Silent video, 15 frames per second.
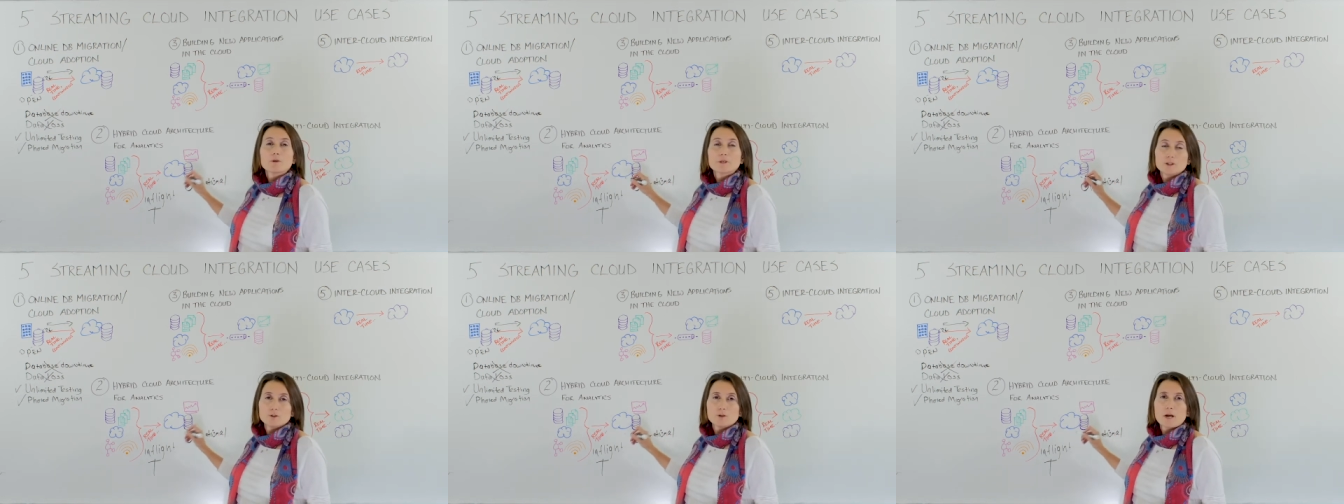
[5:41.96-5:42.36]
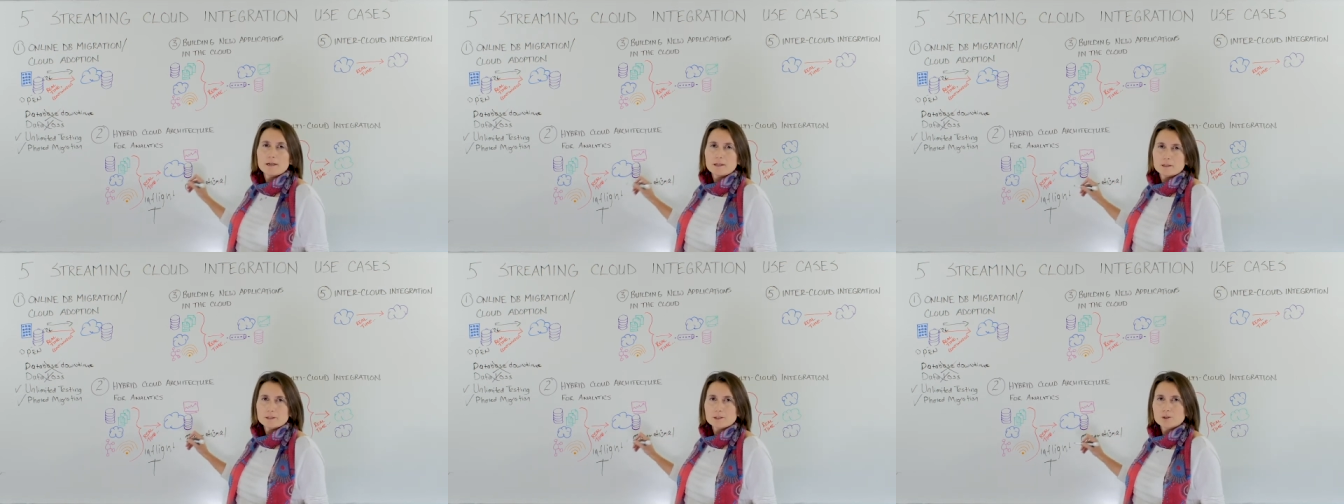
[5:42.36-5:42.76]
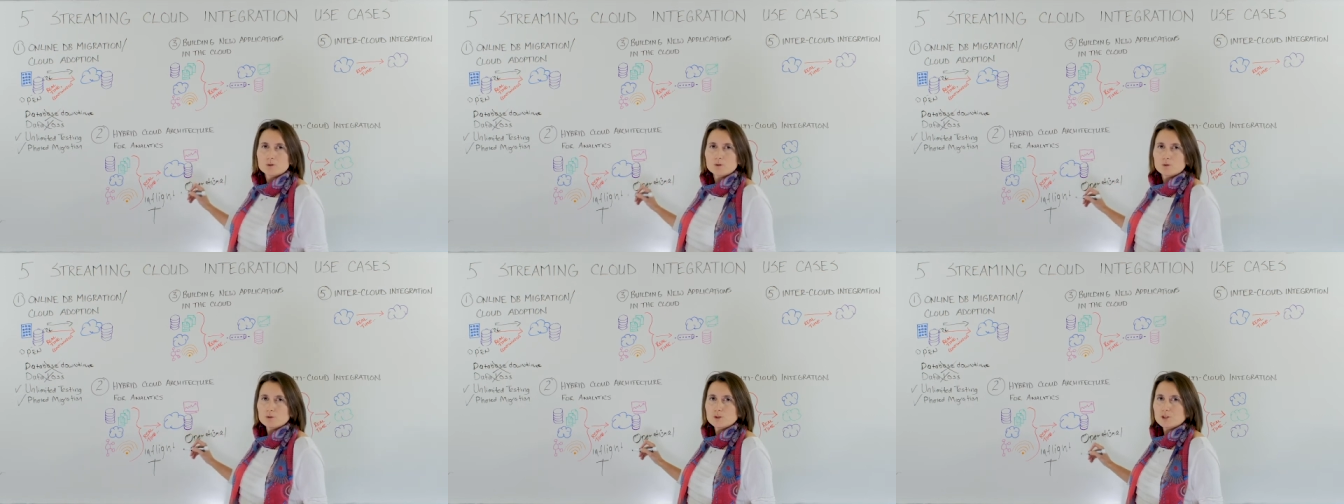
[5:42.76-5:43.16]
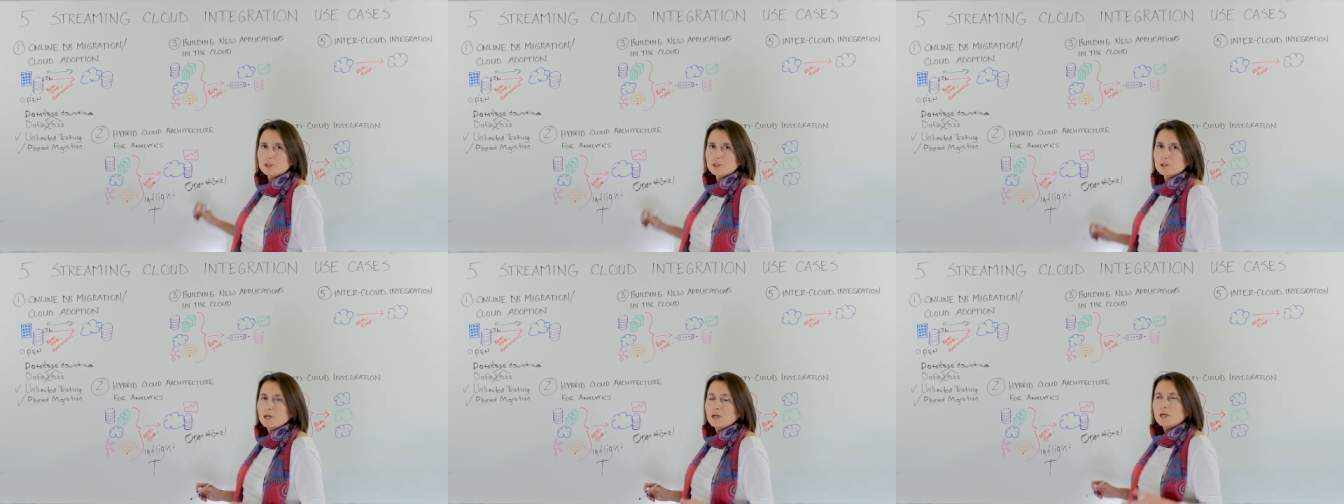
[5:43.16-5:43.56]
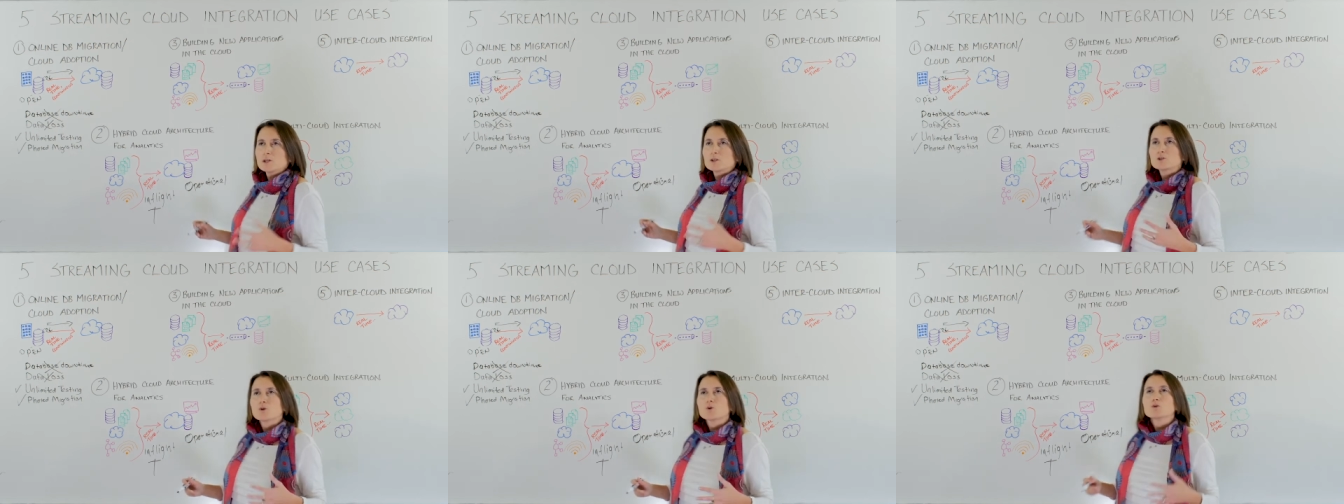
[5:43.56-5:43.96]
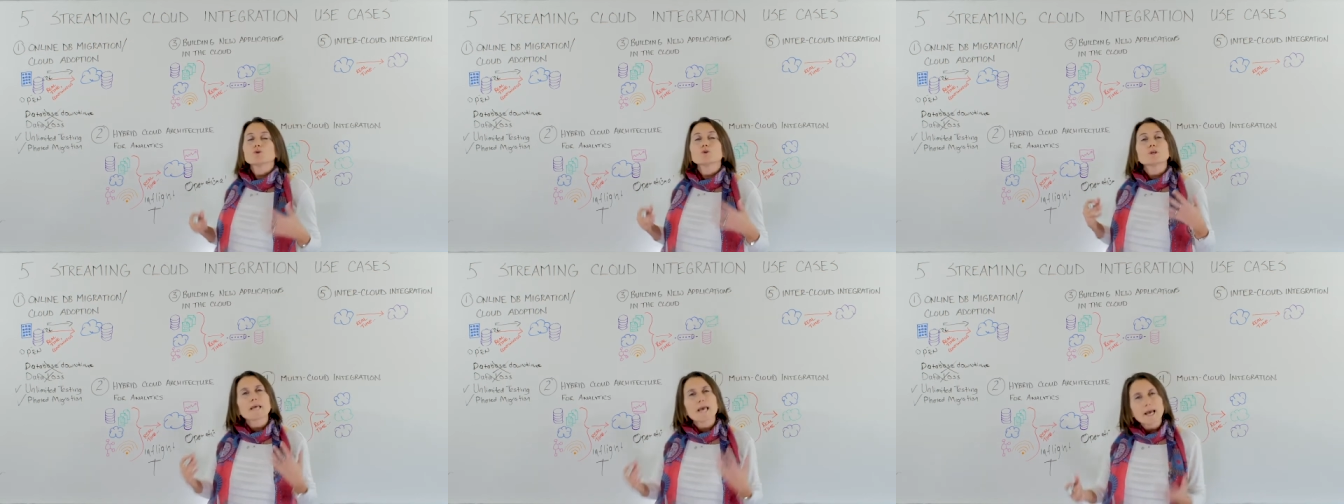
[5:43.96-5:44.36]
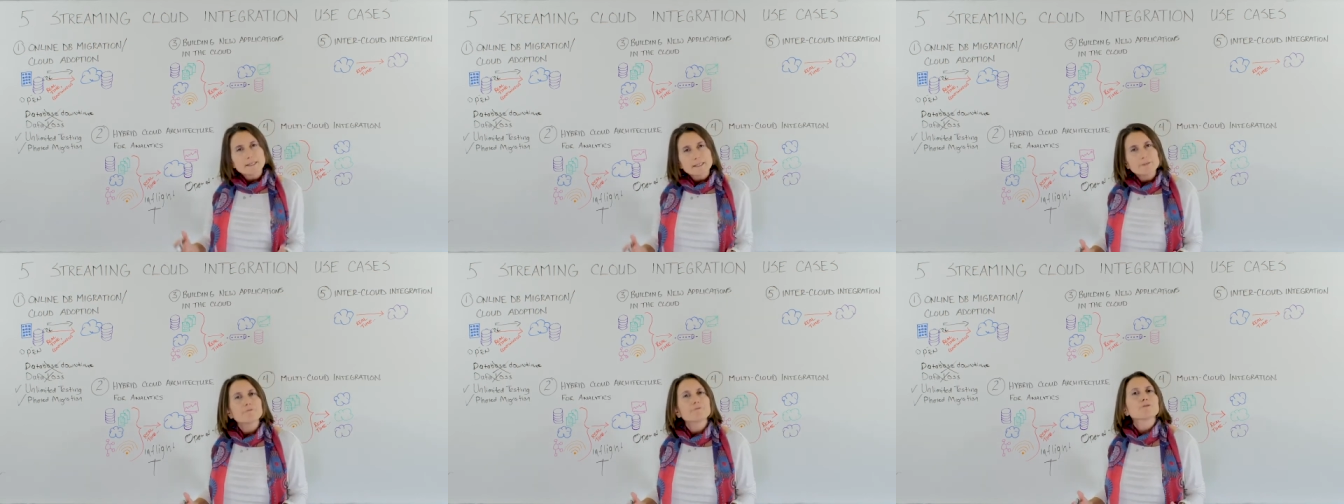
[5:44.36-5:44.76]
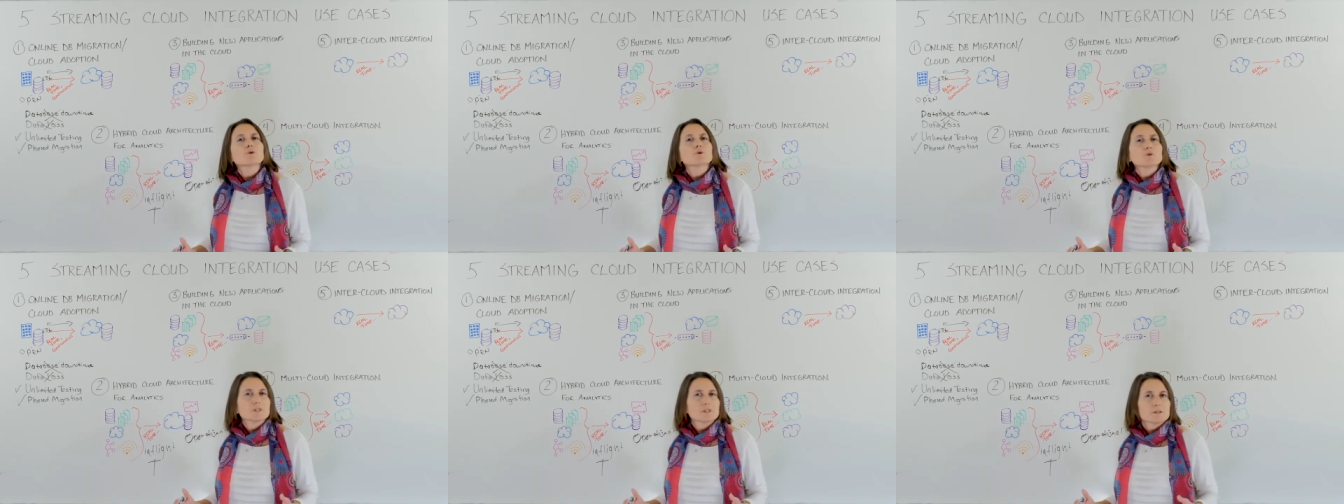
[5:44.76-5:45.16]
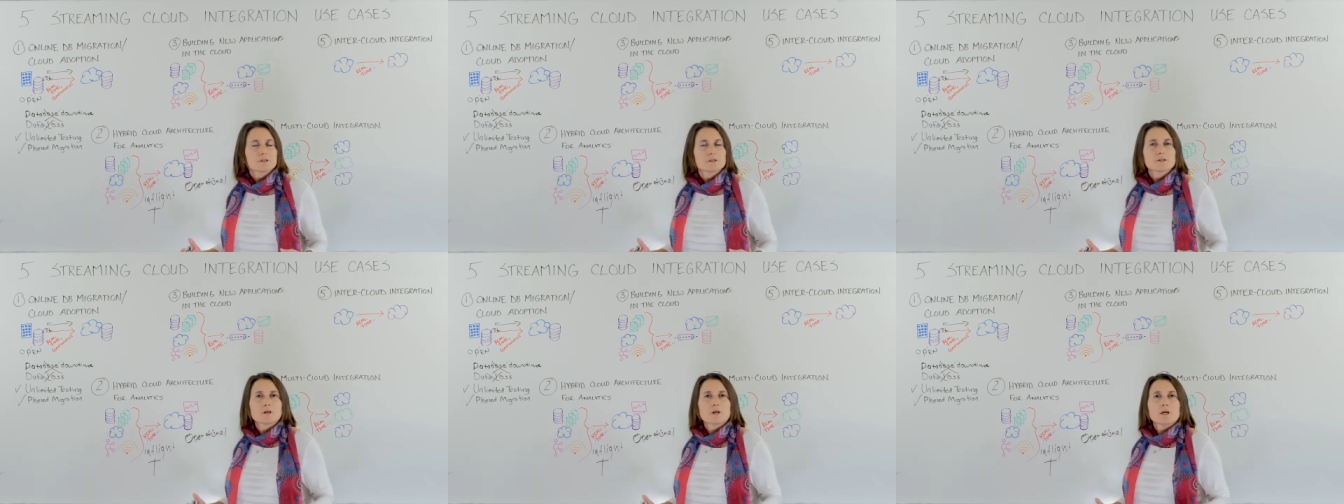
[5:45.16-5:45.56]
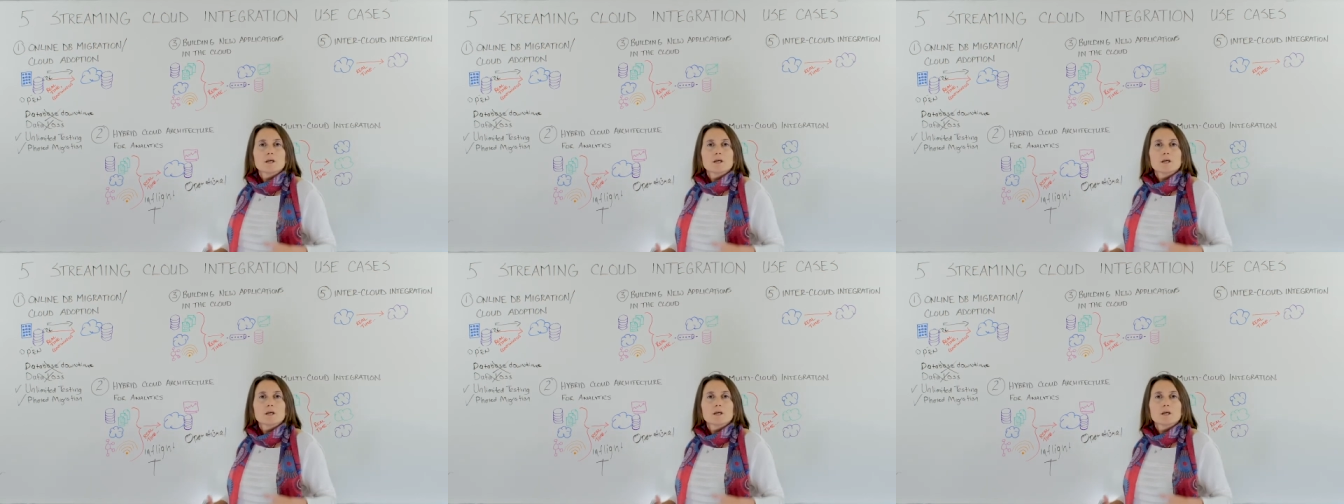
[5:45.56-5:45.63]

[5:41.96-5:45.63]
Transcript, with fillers: in your analytics solution. So you can influence